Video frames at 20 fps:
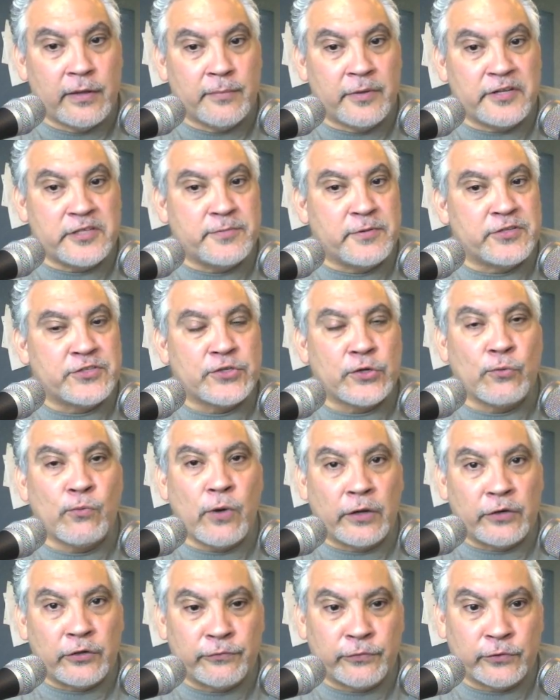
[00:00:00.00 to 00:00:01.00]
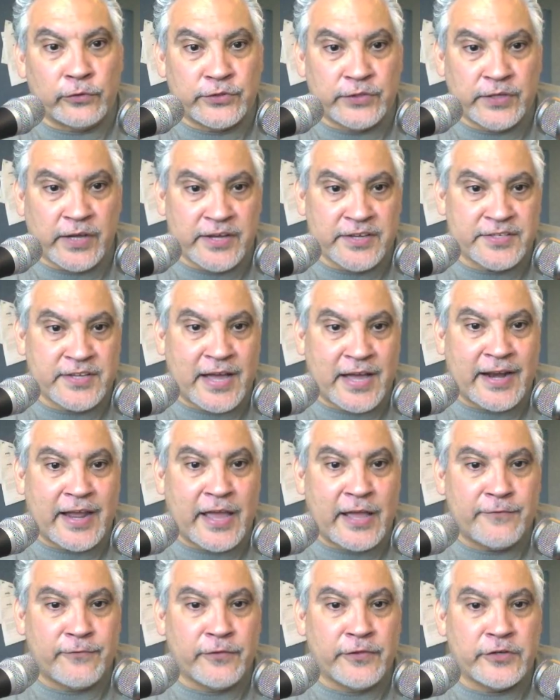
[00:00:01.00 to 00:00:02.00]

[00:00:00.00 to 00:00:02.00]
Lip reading: but he's been so wonderful to us. I'd hate for